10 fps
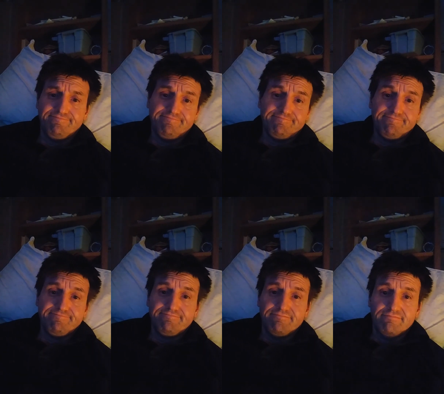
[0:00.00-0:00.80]

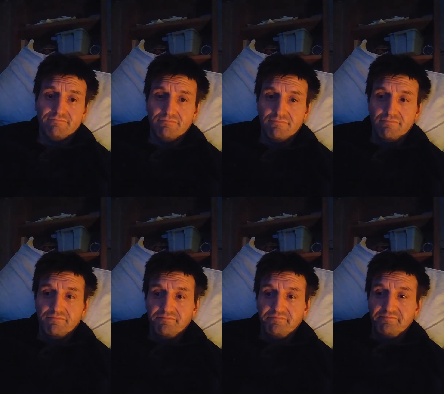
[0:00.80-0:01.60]

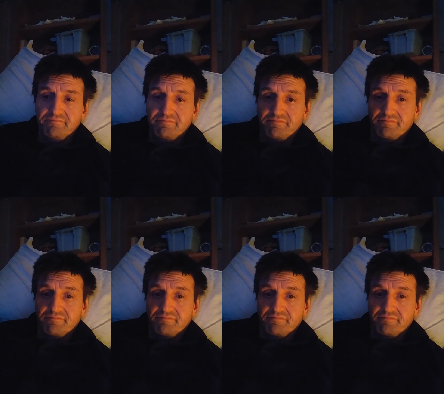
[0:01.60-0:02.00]
No one is speaking in this clip.